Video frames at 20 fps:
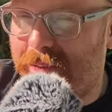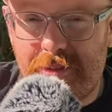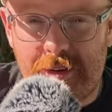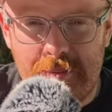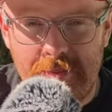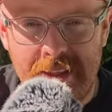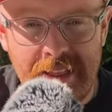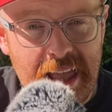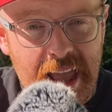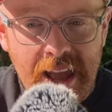
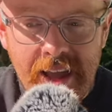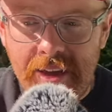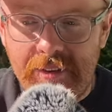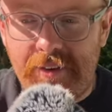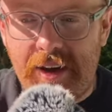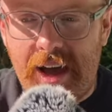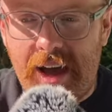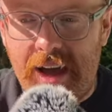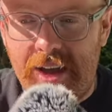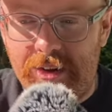from the day you've
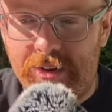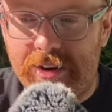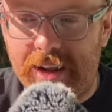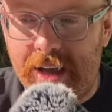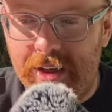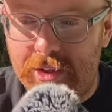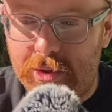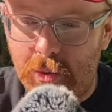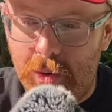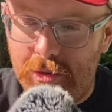had. You're
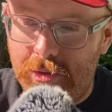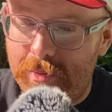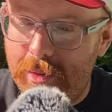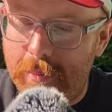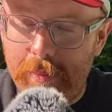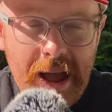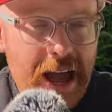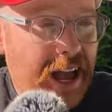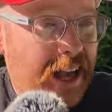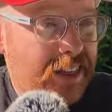telling stories from the
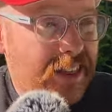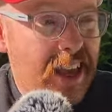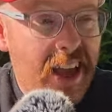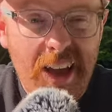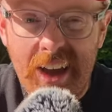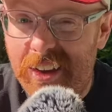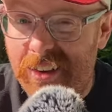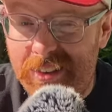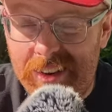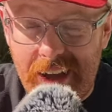past.
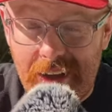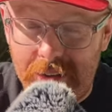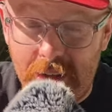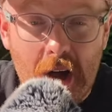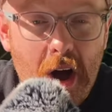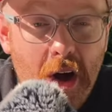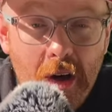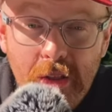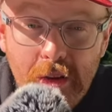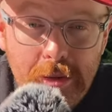You're telling
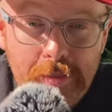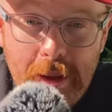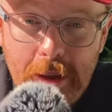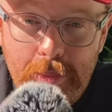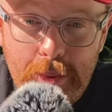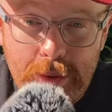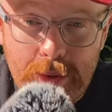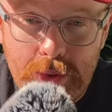other people's